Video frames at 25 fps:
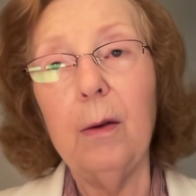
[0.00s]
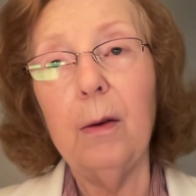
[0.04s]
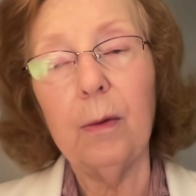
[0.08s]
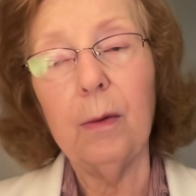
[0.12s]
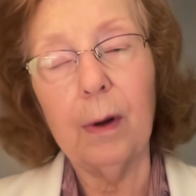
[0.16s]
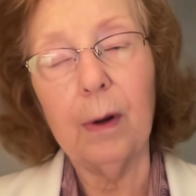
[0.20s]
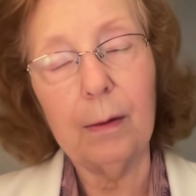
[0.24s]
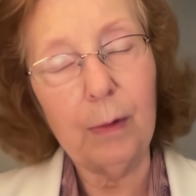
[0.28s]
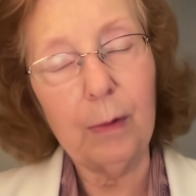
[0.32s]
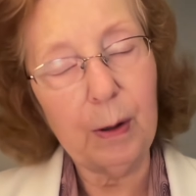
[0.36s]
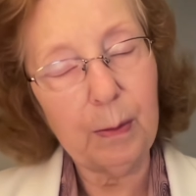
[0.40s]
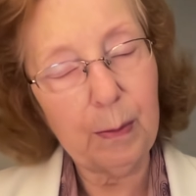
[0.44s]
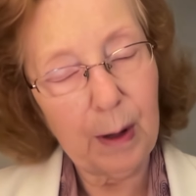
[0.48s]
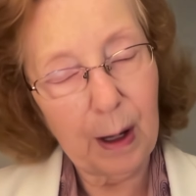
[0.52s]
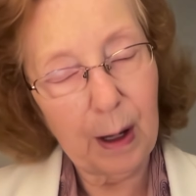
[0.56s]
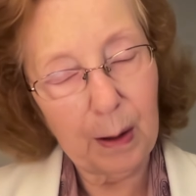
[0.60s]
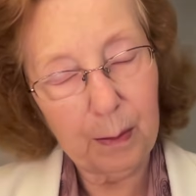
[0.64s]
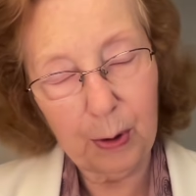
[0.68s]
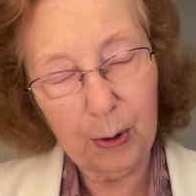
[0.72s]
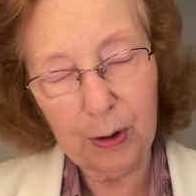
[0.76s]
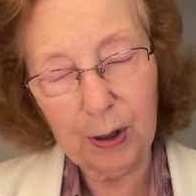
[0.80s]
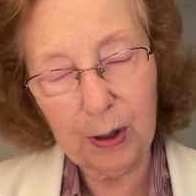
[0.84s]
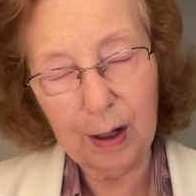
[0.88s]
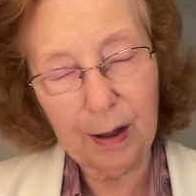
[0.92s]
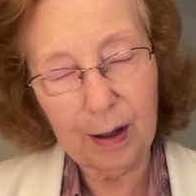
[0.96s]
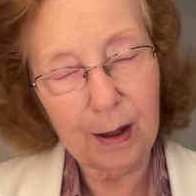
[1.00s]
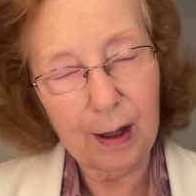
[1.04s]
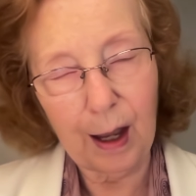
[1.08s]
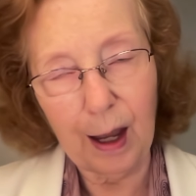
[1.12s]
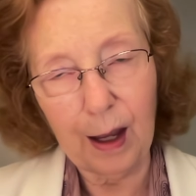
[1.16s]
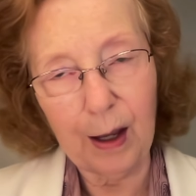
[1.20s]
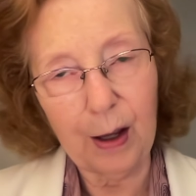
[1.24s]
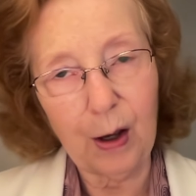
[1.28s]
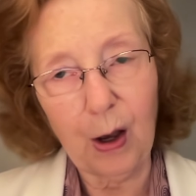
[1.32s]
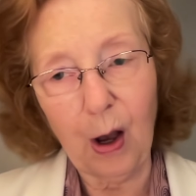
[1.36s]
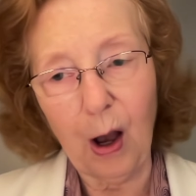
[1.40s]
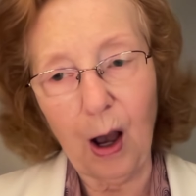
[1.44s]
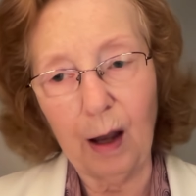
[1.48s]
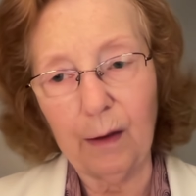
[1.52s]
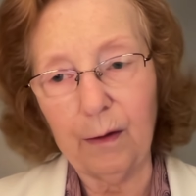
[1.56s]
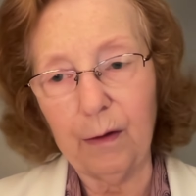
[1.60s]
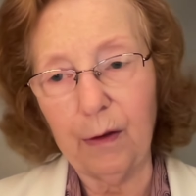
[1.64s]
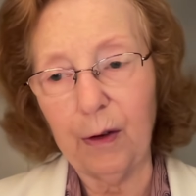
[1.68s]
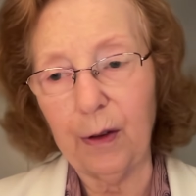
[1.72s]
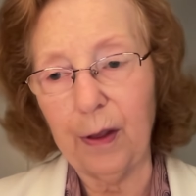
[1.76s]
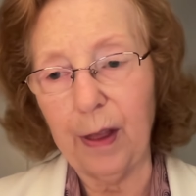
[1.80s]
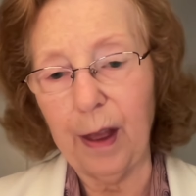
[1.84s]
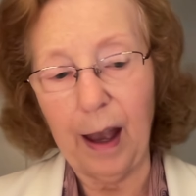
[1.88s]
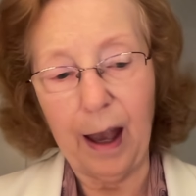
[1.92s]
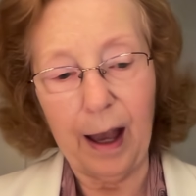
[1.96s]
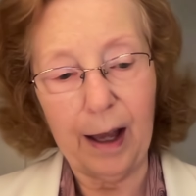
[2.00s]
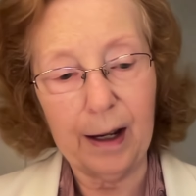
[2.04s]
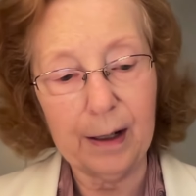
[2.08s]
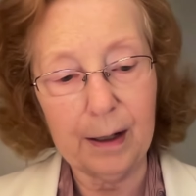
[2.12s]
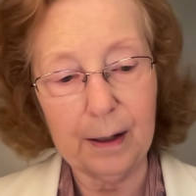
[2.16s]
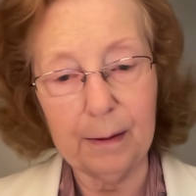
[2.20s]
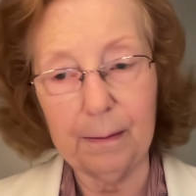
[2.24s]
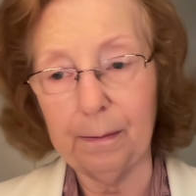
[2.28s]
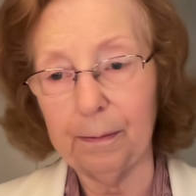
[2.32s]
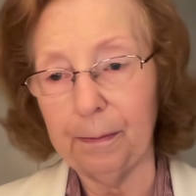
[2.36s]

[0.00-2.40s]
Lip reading: remember to thank God for that.